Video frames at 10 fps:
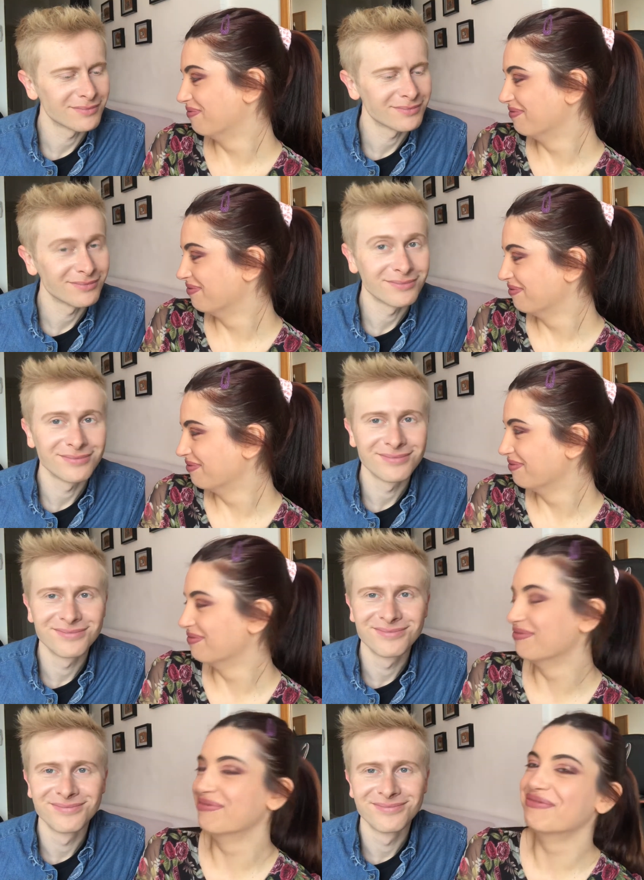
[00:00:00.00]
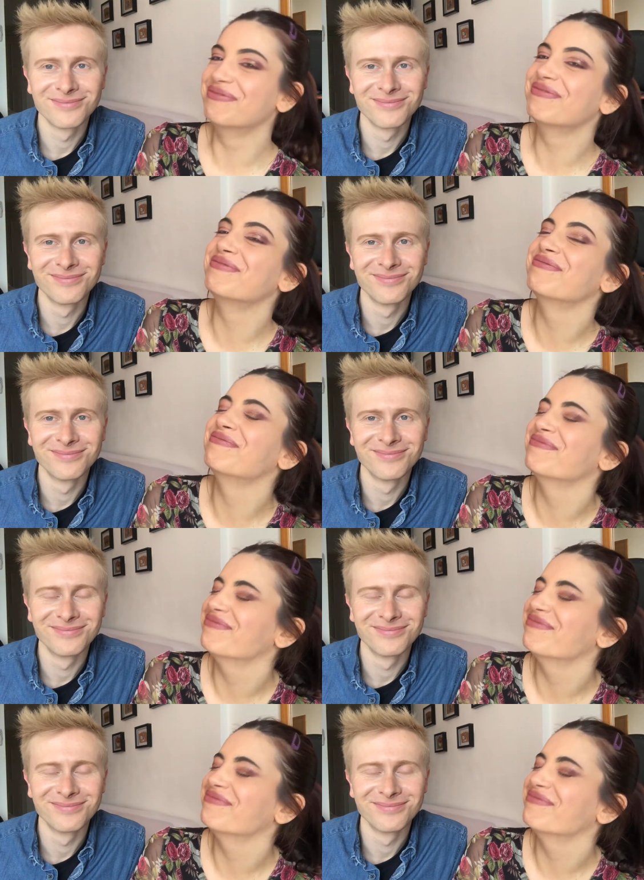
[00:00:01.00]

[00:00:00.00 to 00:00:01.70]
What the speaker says: (no one is talking)